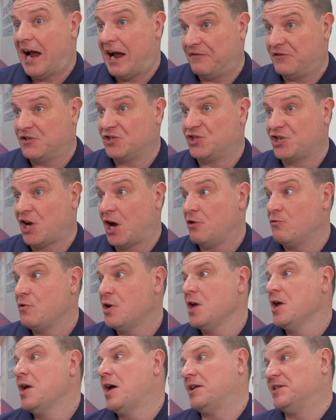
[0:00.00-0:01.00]
at the show
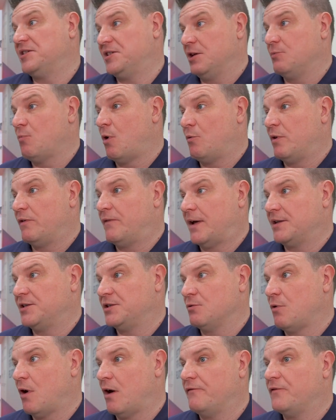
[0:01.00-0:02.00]
and seeing what we've had
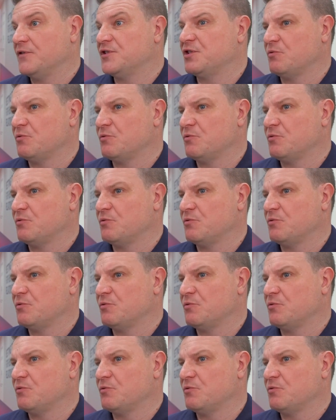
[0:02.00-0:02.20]
to offer.